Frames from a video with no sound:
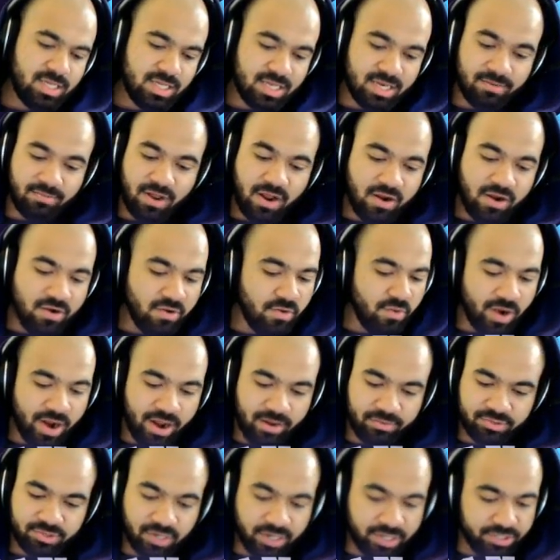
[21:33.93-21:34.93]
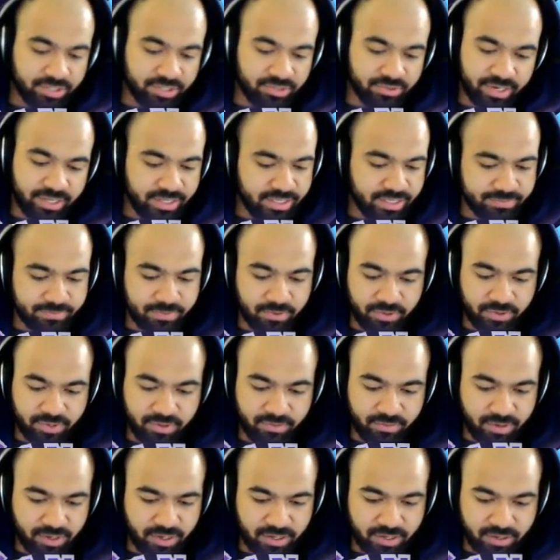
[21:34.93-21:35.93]
And I'm, I do not know why I'm trying to train this
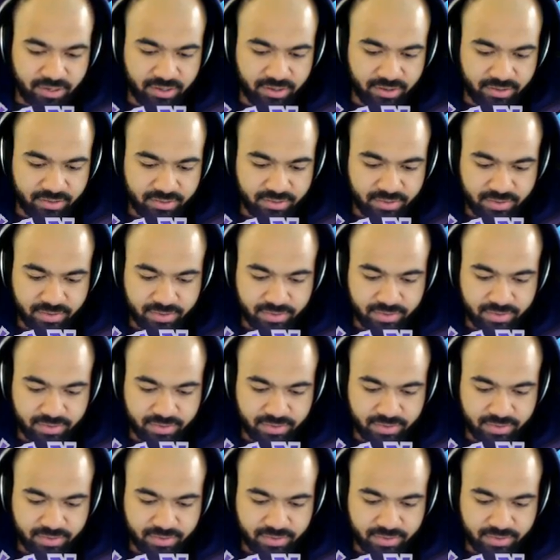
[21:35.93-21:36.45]
Pokemon here.